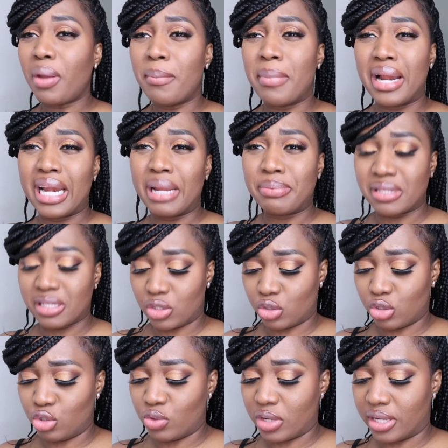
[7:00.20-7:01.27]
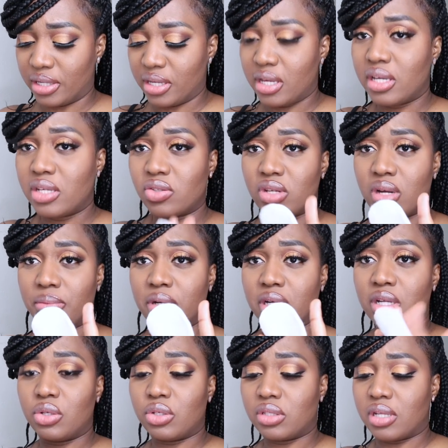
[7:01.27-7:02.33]
my lip is so dry. So I'm
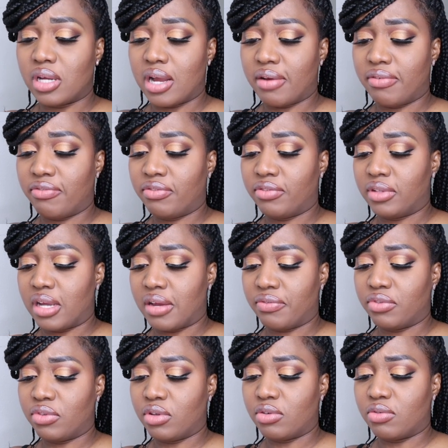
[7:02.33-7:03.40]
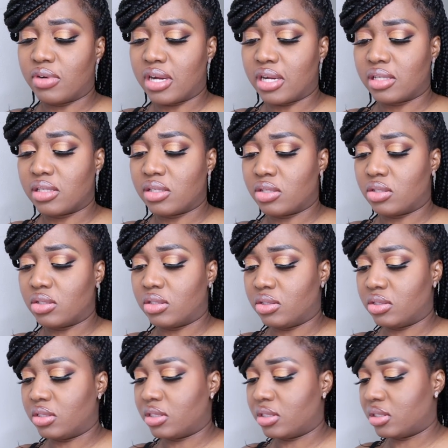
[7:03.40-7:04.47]
gonna use the after wax
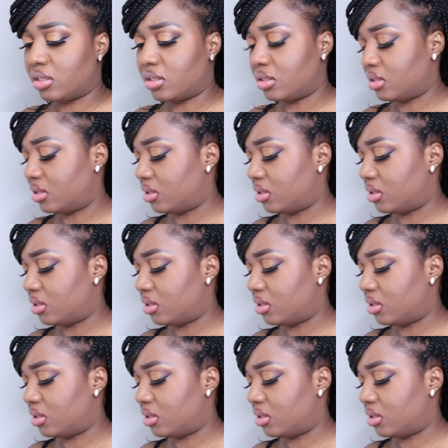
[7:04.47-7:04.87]
solution.